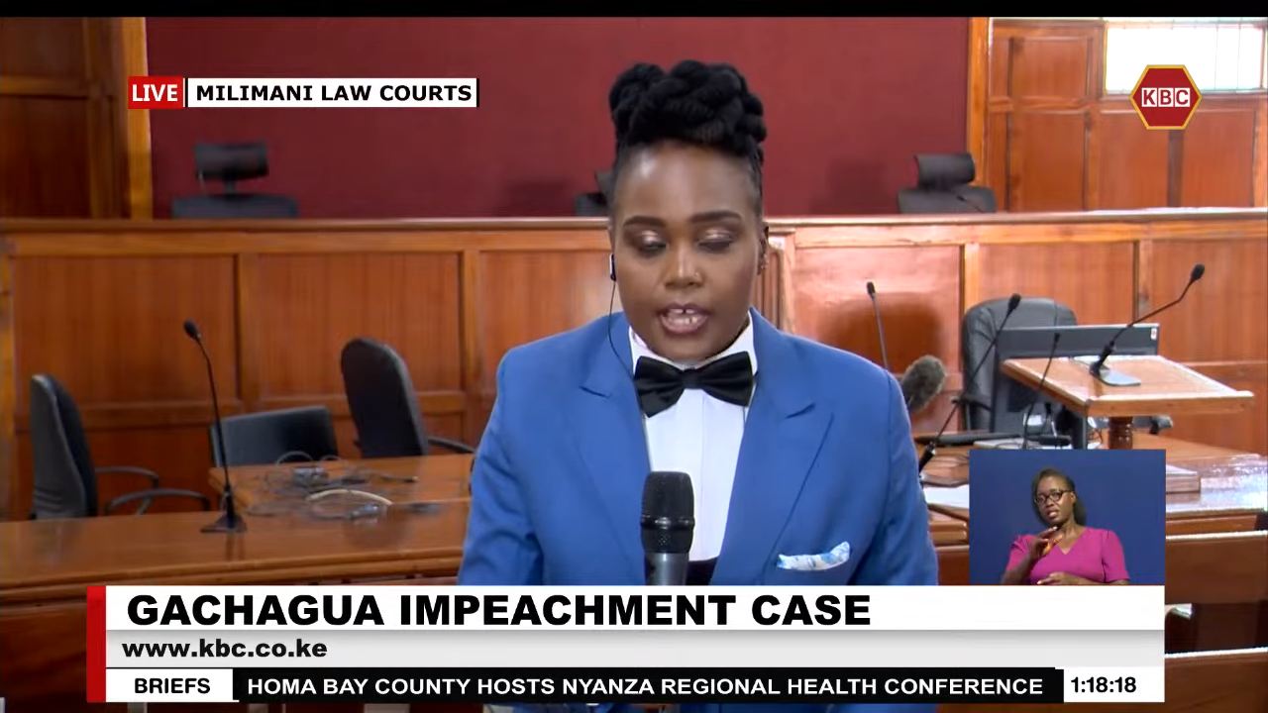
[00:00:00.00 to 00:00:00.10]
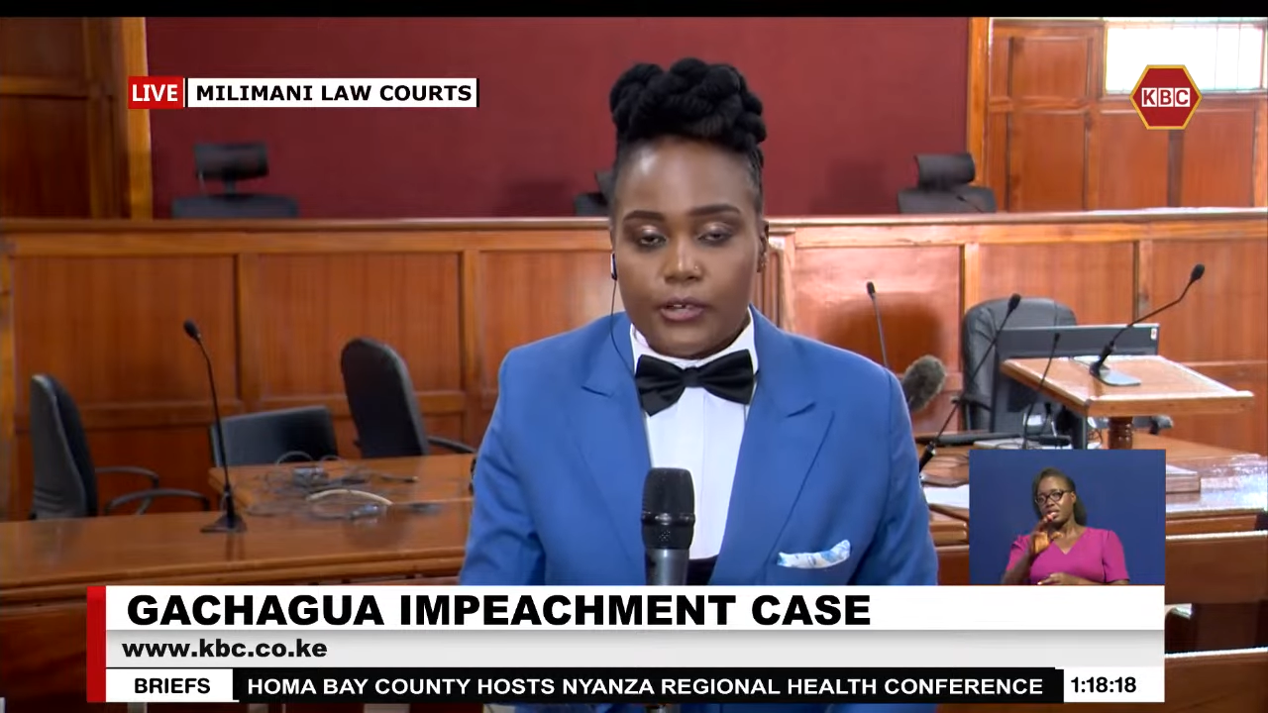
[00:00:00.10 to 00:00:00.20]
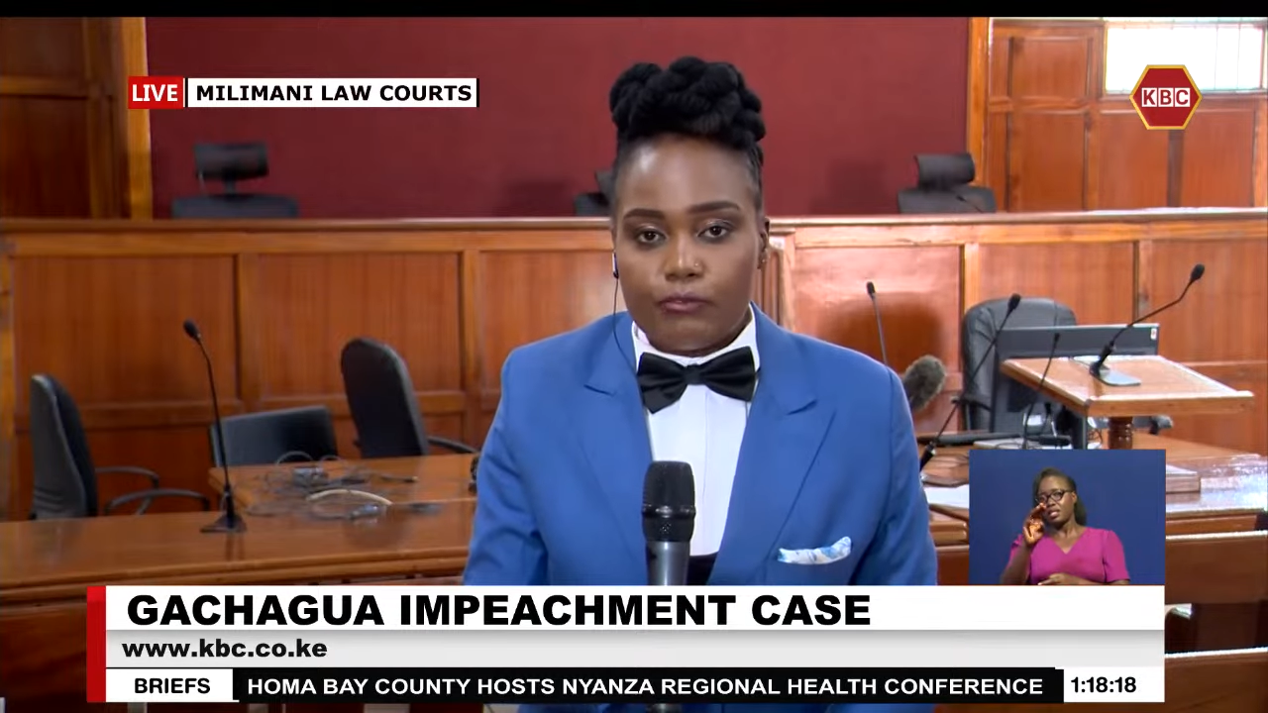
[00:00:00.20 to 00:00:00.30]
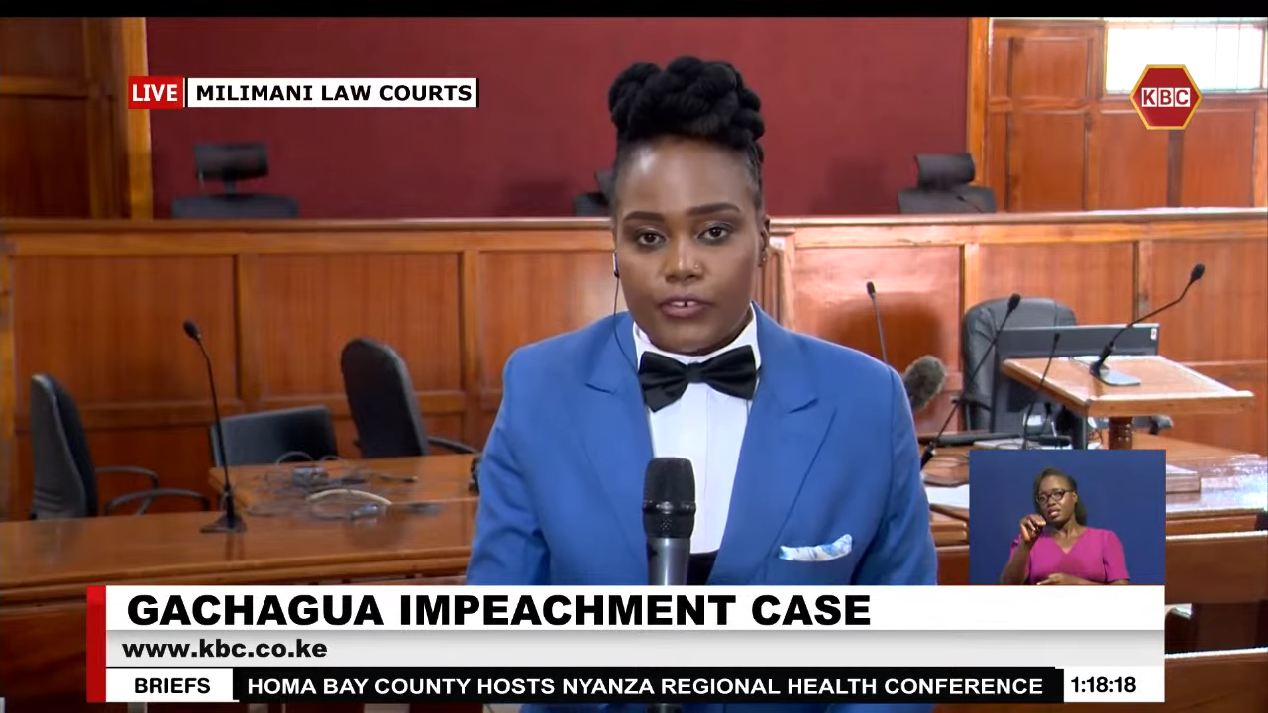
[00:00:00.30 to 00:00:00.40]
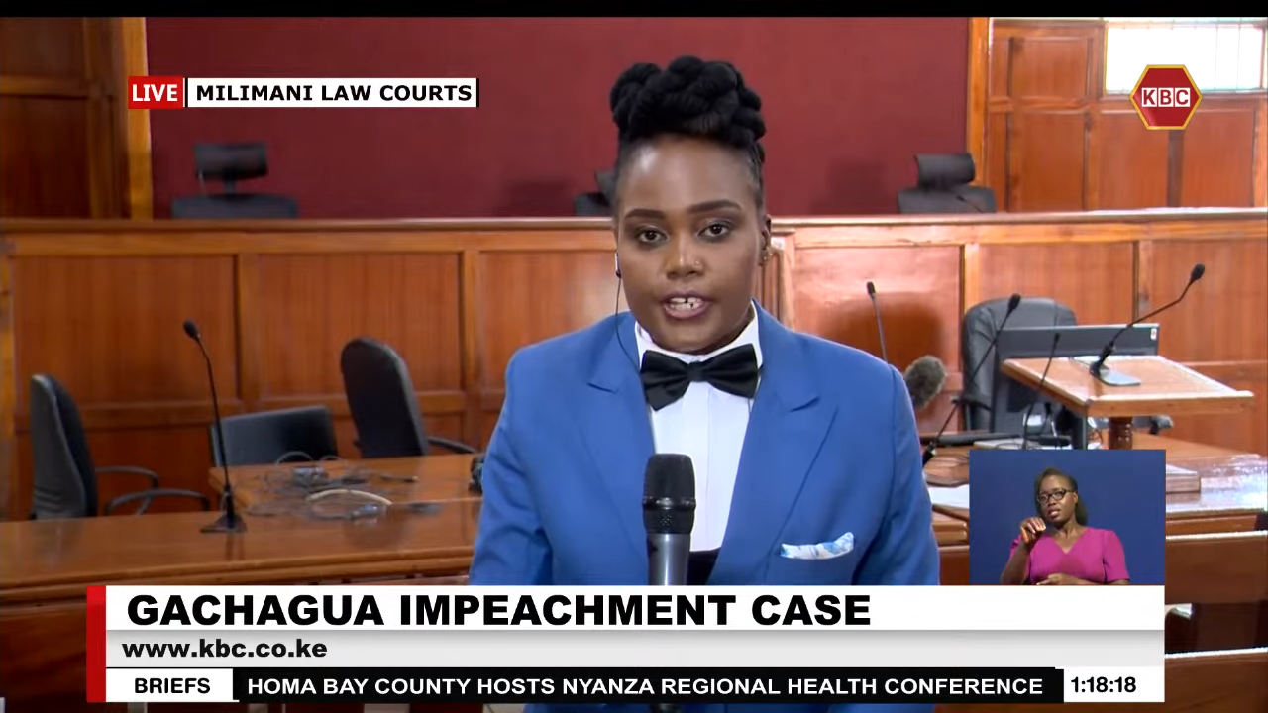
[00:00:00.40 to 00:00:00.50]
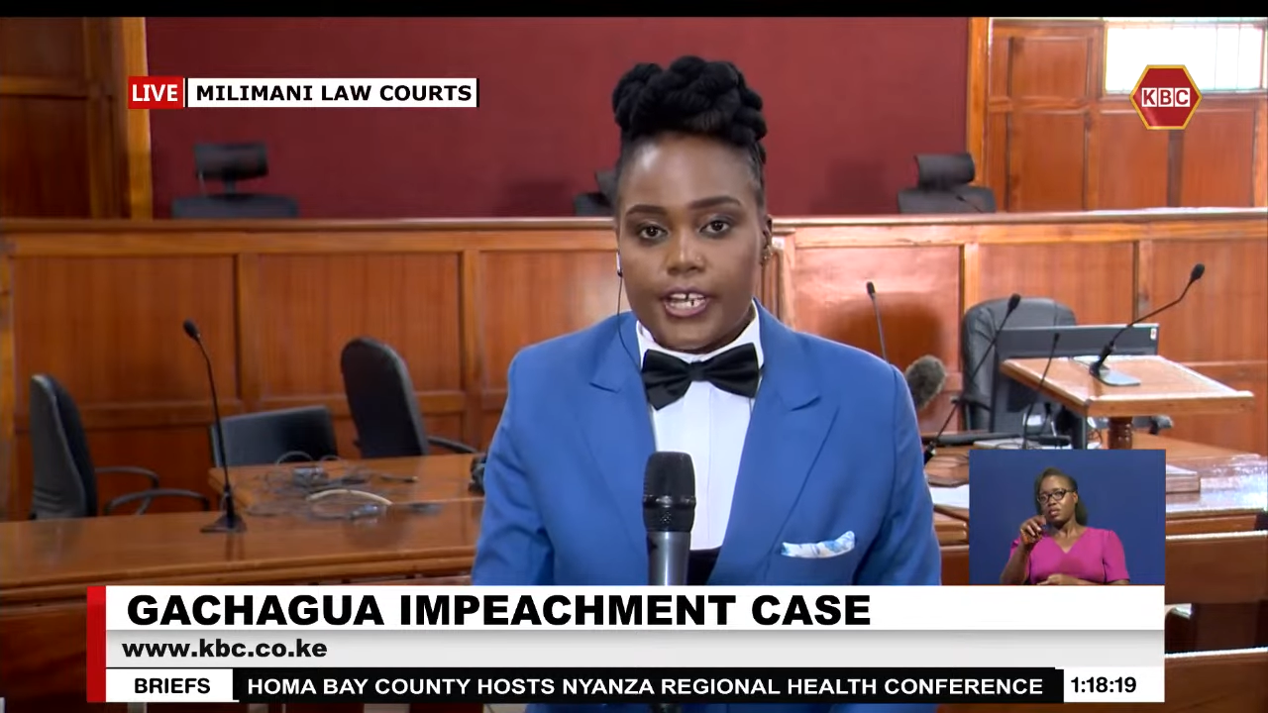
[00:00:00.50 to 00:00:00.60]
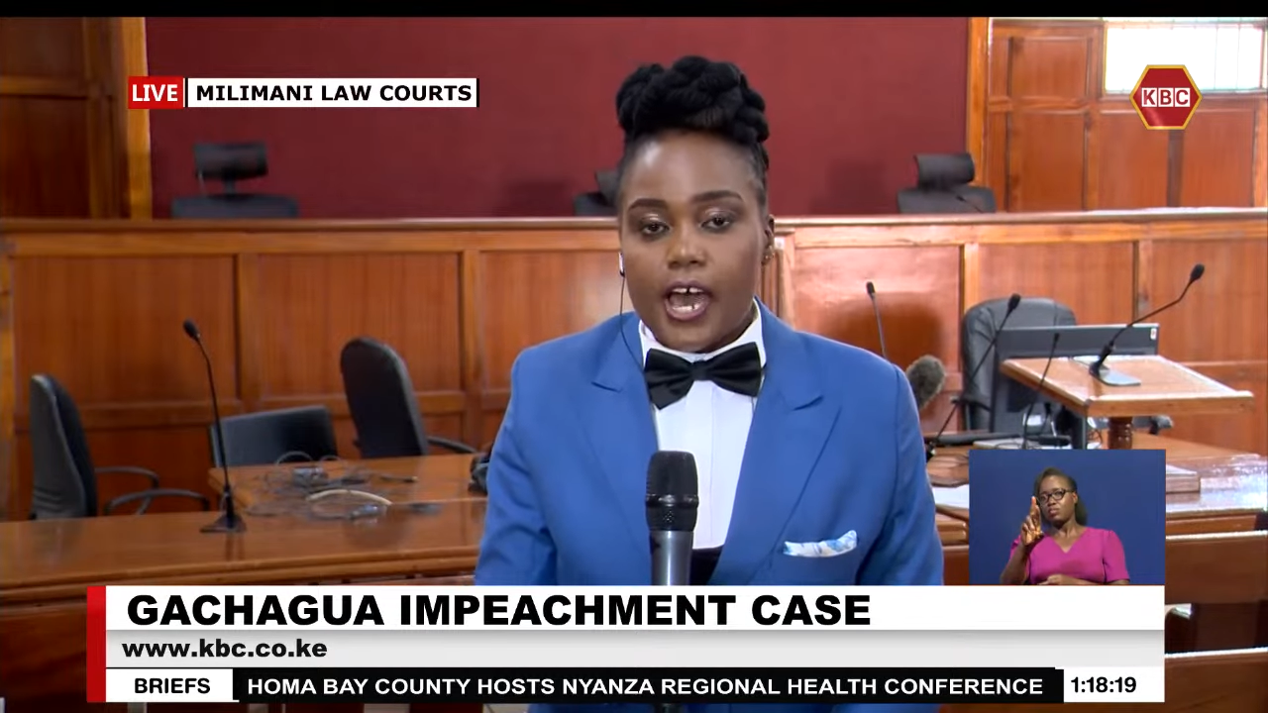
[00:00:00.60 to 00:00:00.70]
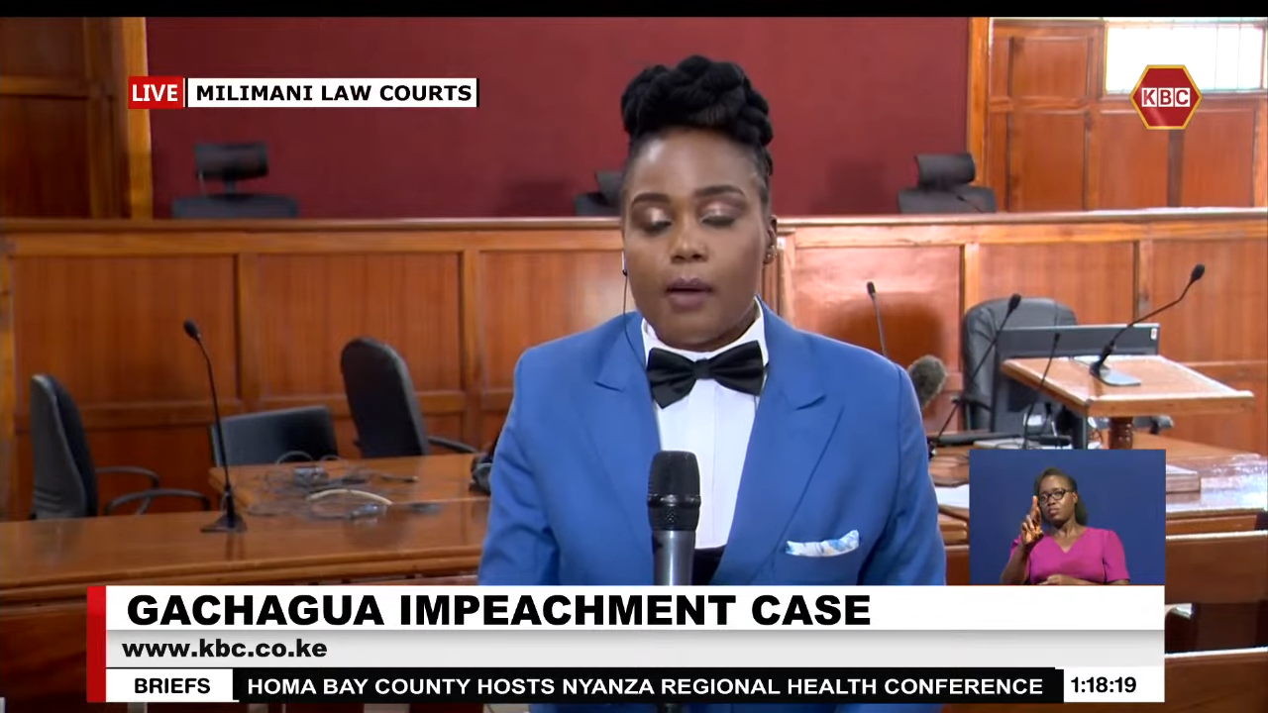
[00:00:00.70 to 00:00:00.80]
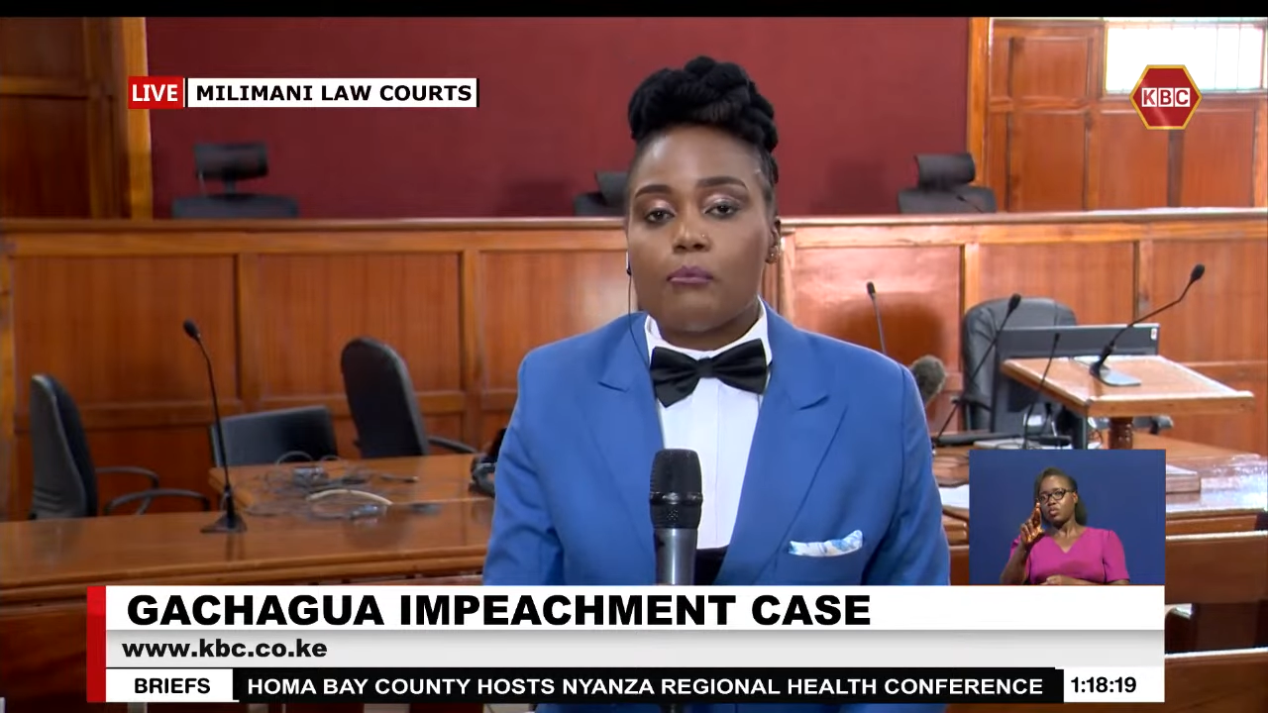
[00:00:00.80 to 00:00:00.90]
and Freda